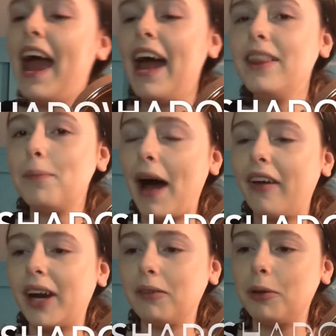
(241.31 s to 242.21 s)
And the
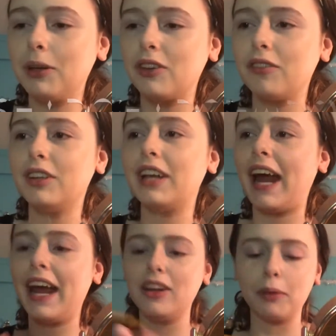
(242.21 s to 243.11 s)
palette I'm gonna be using for
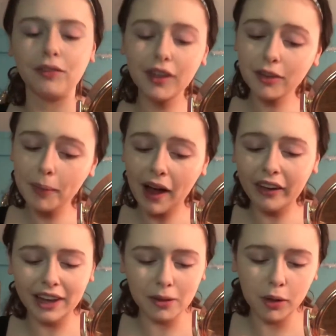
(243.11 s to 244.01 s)
today is my favorite
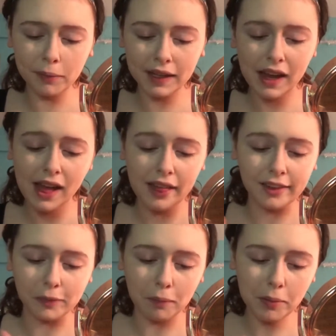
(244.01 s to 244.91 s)
palette at the moment,
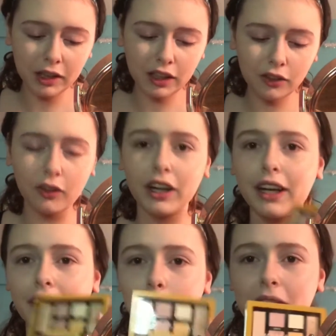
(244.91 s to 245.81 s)
this Maybelline New York
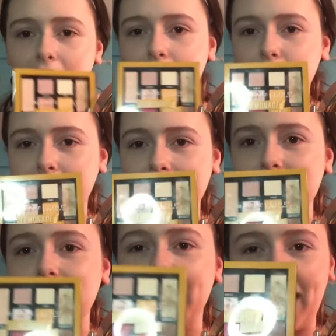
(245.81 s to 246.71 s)
Lemonade
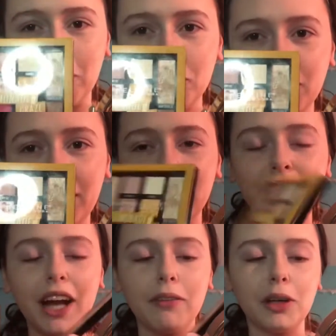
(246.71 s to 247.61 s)
Craze. I absolutely love
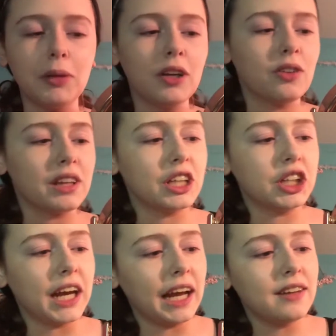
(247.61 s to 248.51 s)
it. I'm gonna be using the
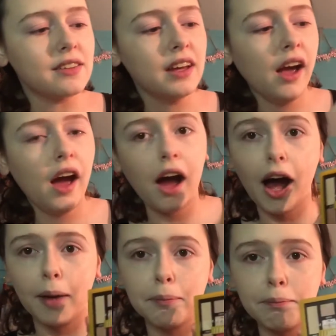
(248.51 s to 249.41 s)
shades
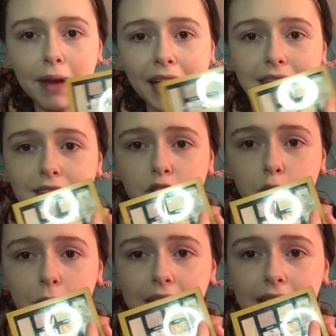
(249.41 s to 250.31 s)
Main
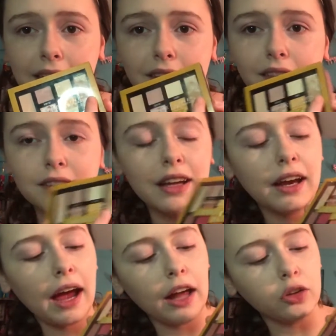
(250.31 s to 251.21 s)
Squeeze
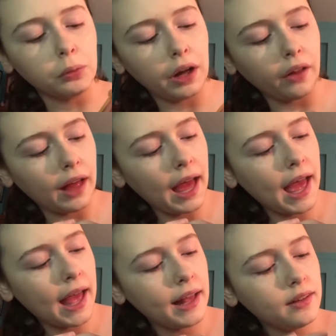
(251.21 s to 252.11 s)
as well
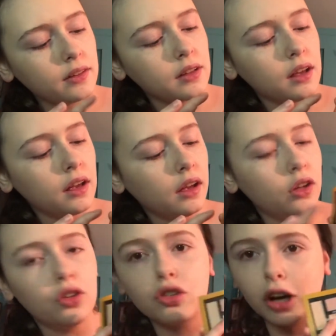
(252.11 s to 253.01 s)
as
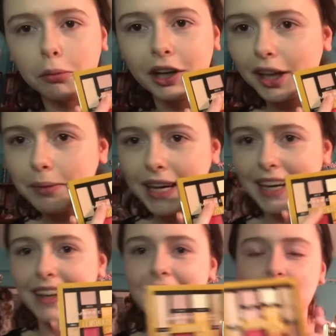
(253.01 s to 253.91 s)
Strawberry
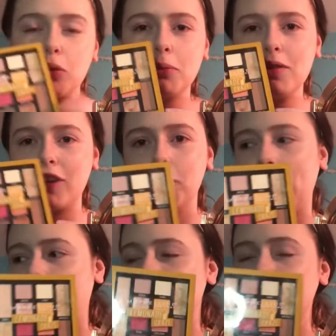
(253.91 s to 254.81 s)
Lemonade. This is one of my favorite
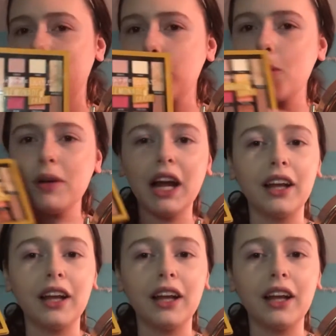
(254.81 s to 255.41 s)
palettes at the moment.